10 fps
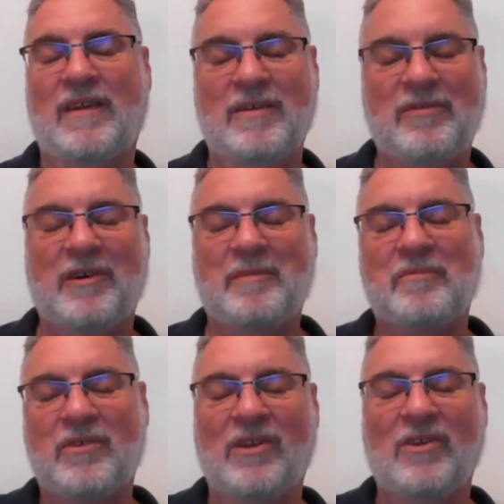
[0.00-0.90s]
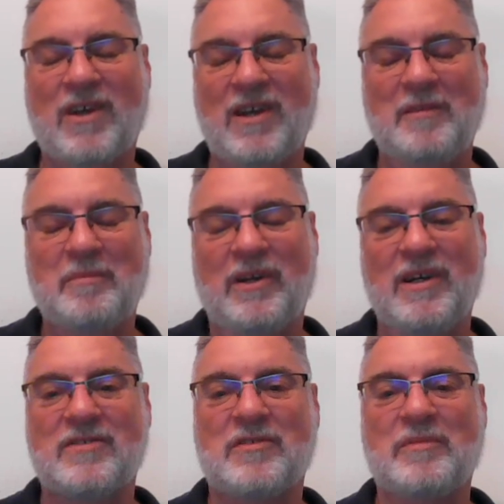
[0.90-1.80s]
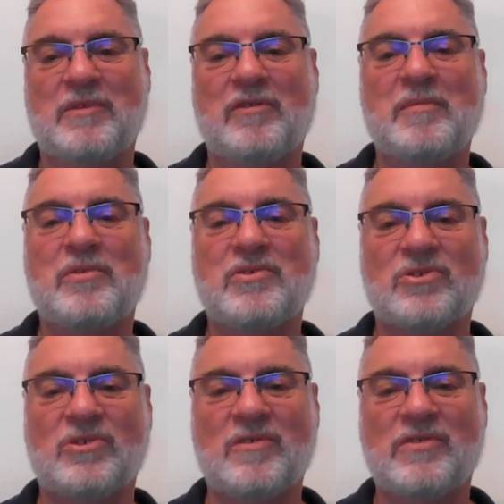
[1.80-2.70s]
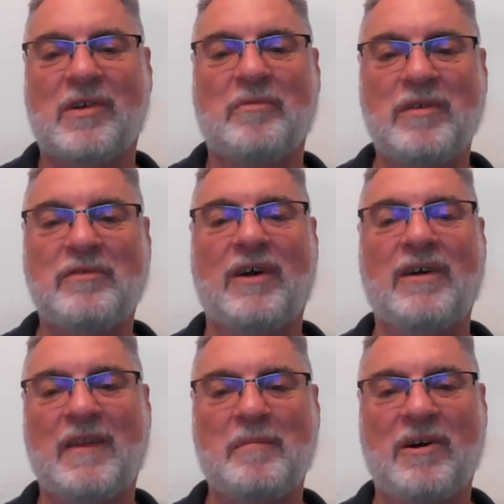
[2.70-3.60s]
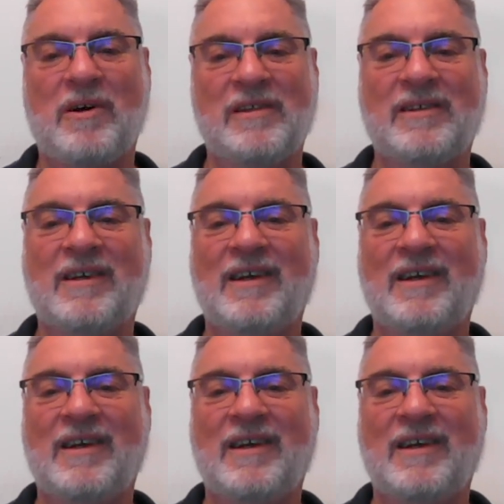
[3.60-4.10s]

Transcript: They've relocated plants from different preserves that we find them on